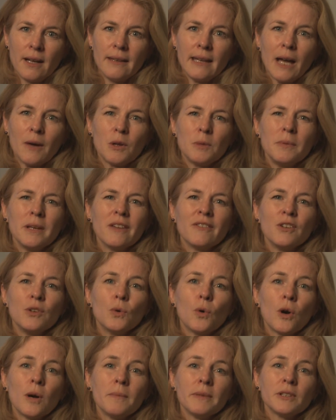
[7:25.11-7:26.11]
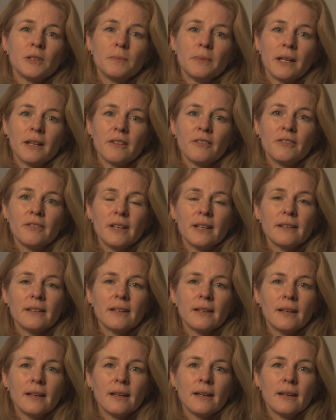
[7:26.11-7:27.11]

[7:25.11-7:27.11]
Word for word: And that would be of enormous benefit